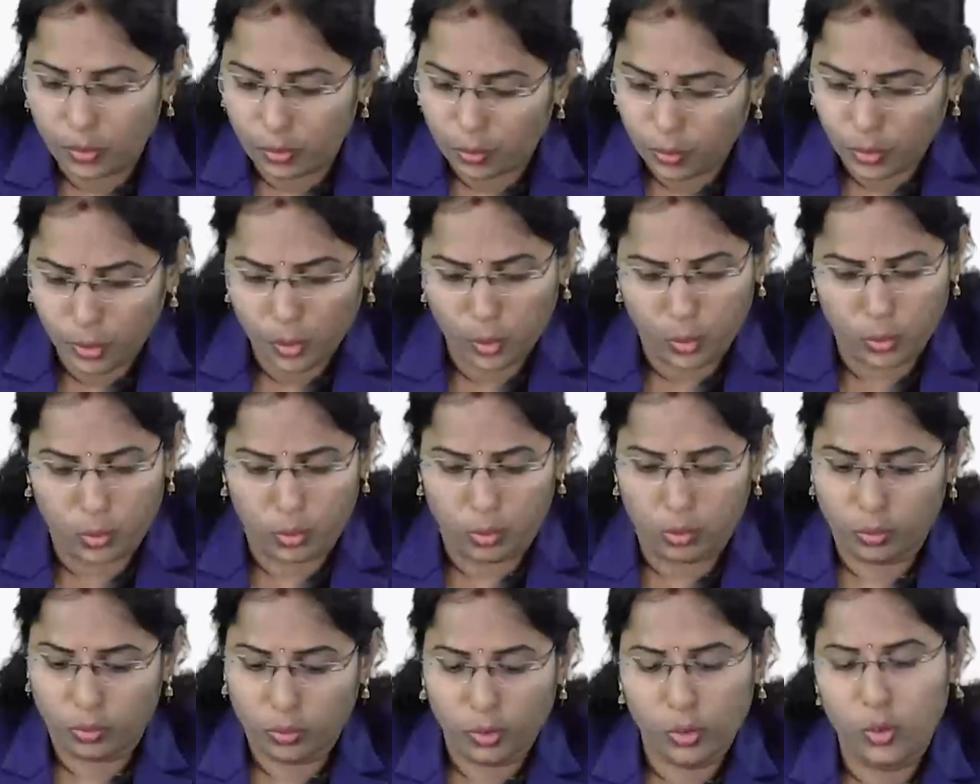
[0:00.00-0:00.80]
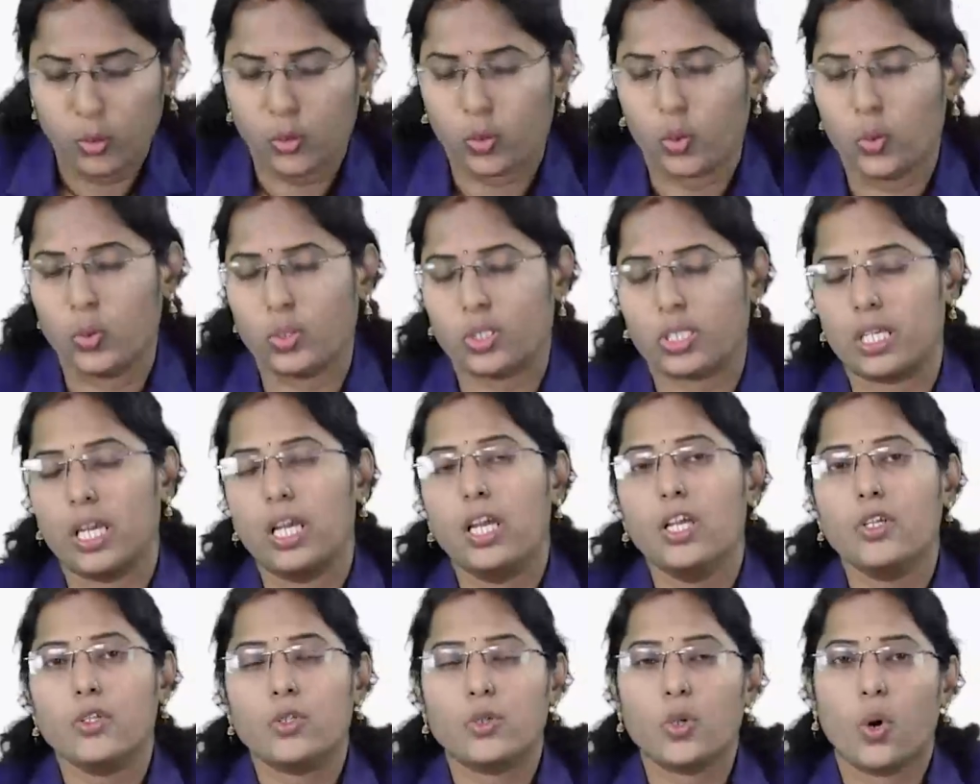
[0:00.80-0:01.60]
glucose.
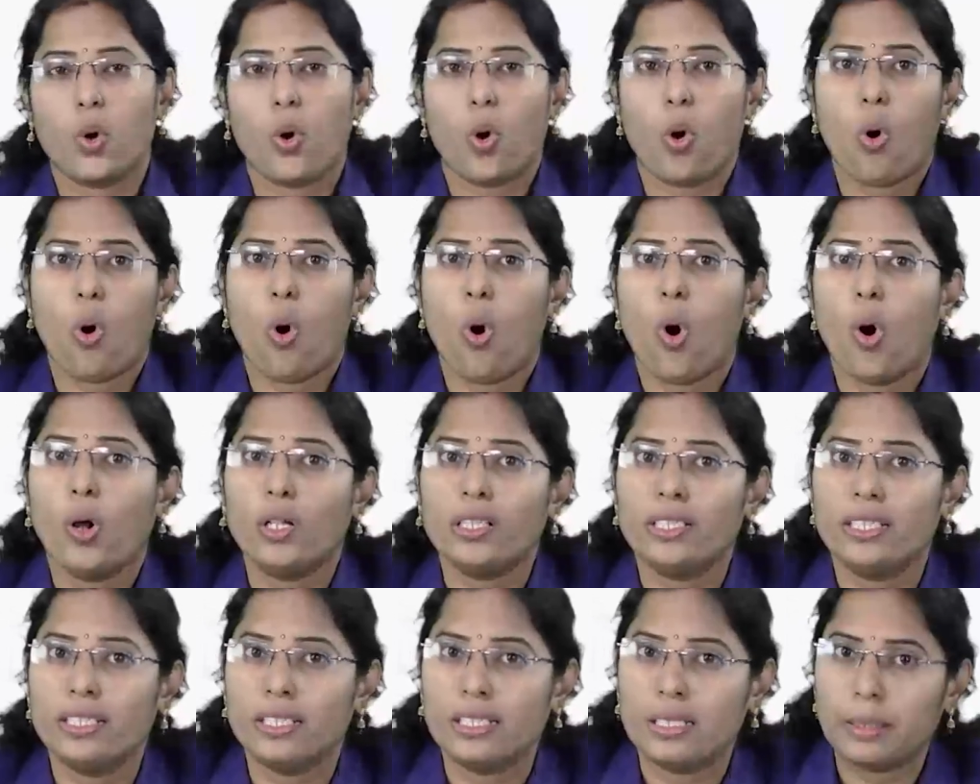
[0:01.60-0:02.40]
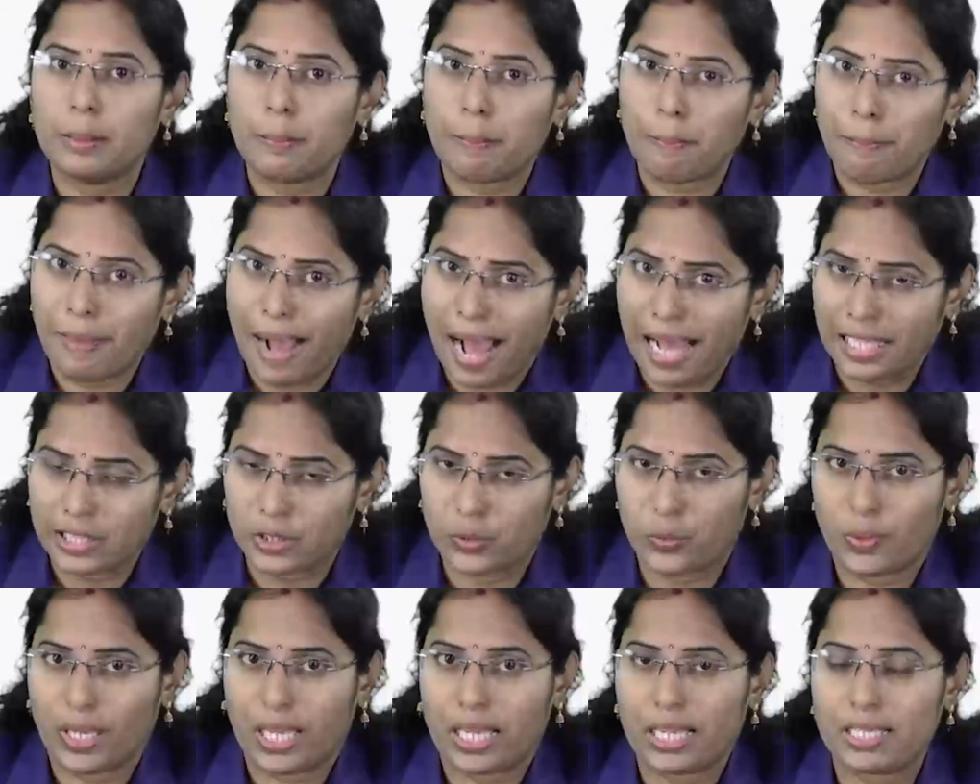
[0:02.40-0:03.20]
So, all the
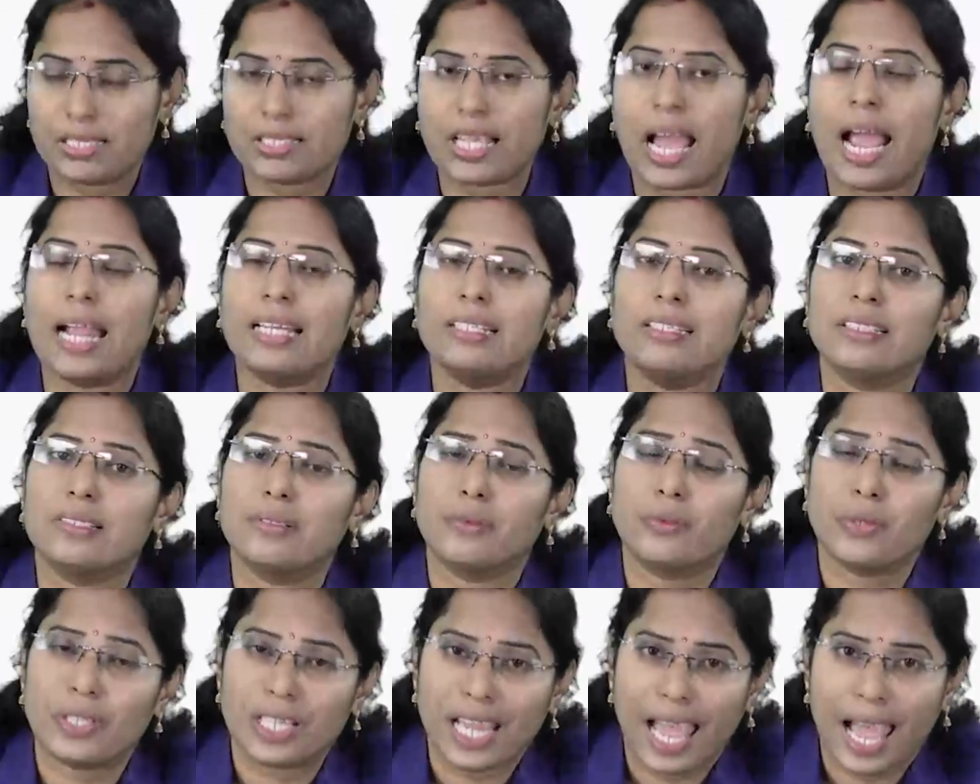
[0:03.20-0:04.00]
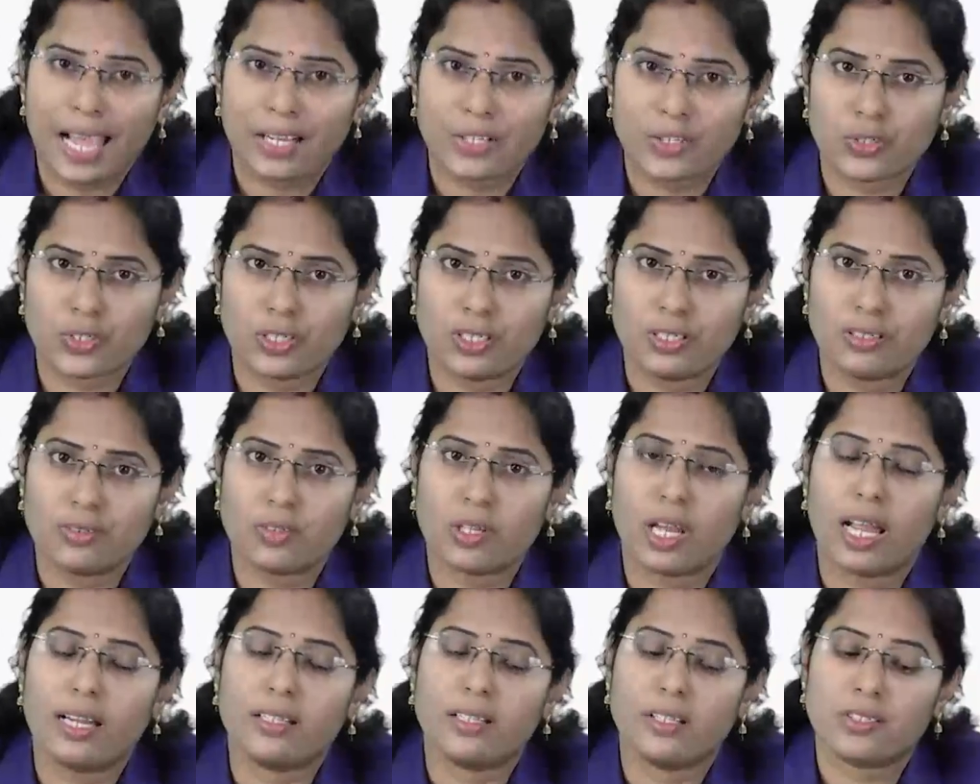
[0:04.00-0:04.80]
pathways and the reactions
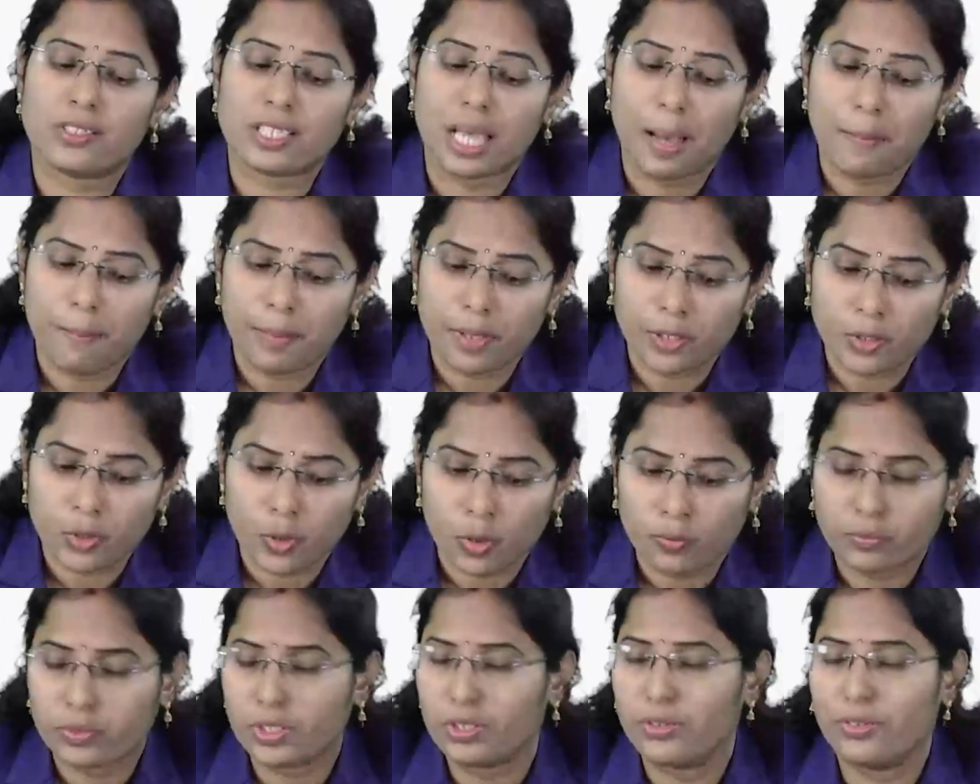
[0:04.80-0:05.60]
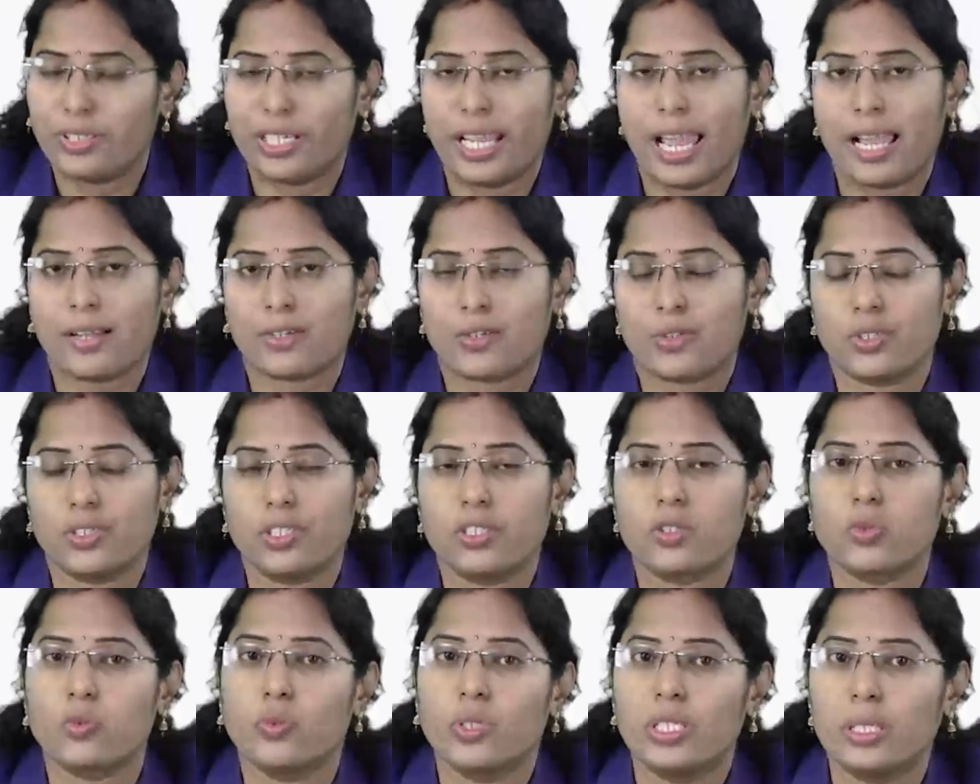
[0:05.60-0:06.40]
and the summary of the
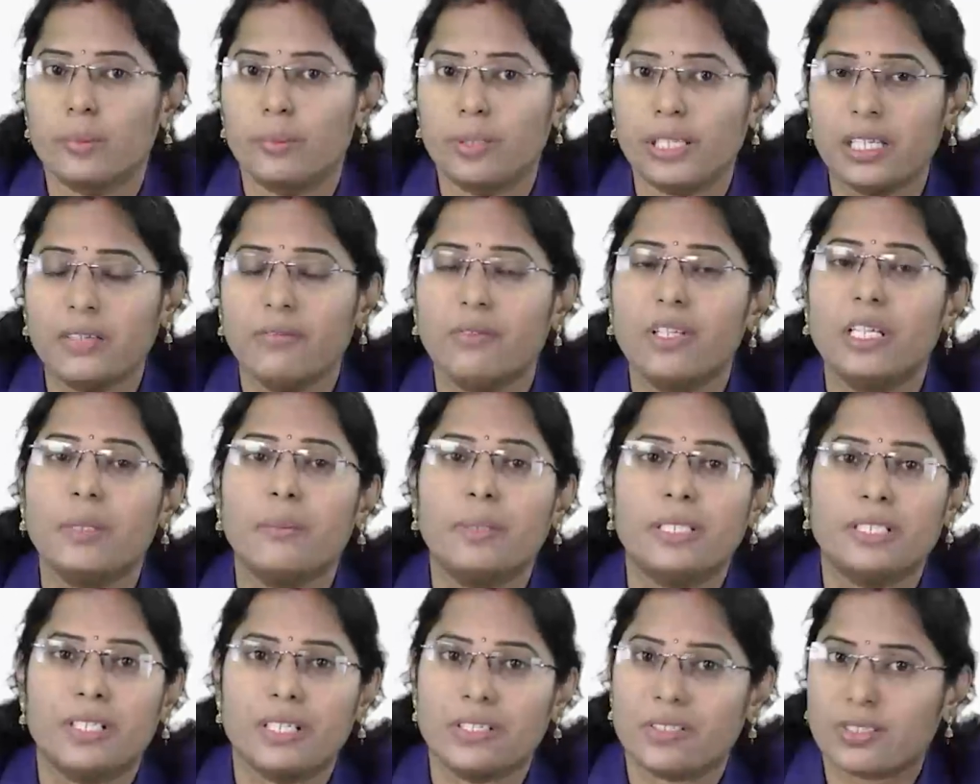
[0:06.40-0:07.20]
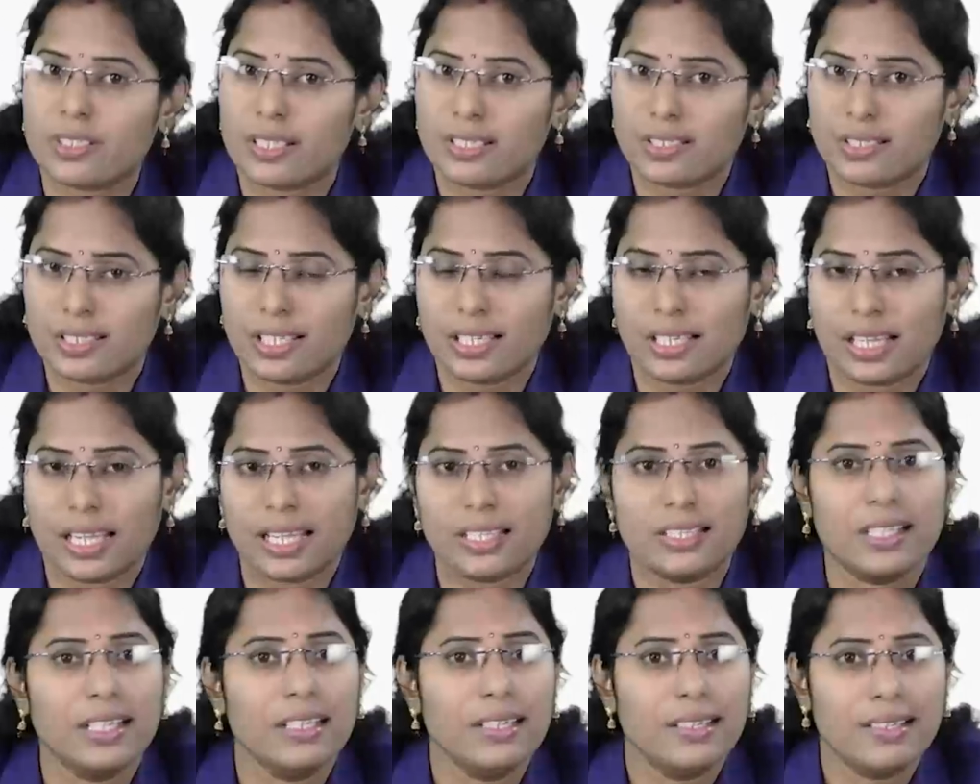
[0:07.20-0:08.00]
reactions we'll be discussing
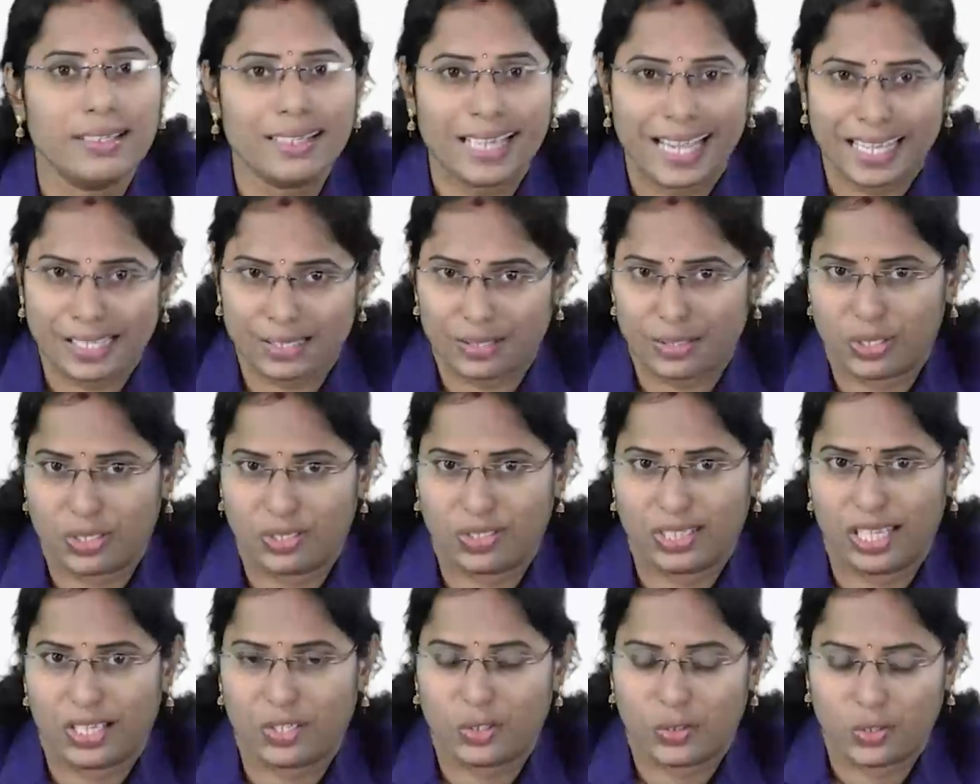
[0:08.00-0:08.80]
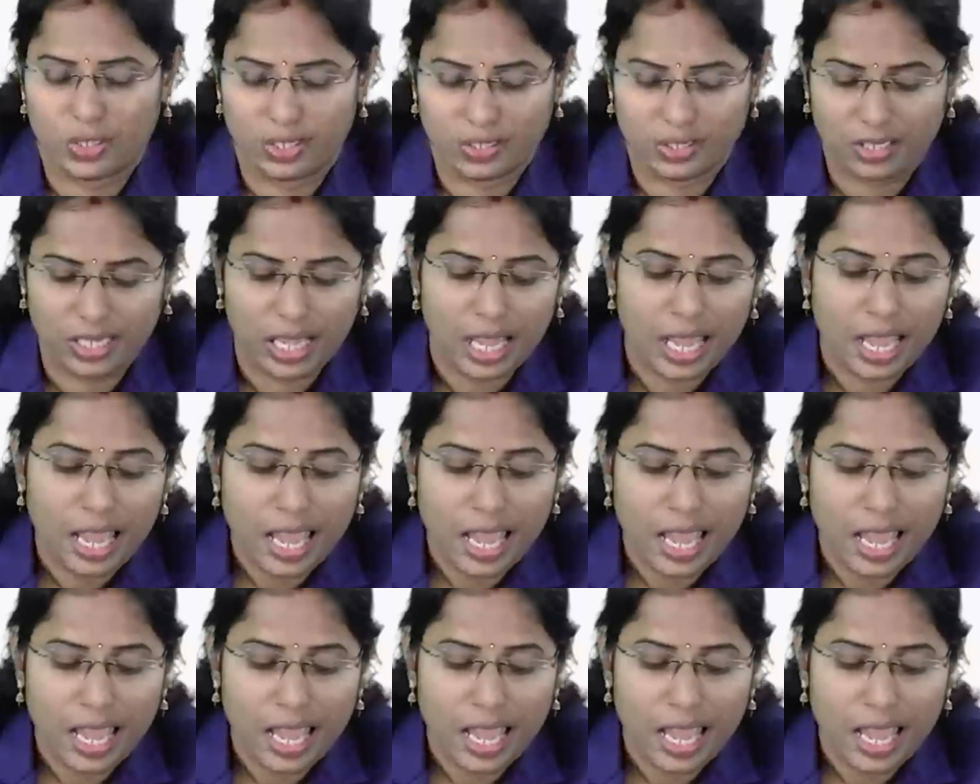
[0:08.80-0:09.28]
in the next sessions.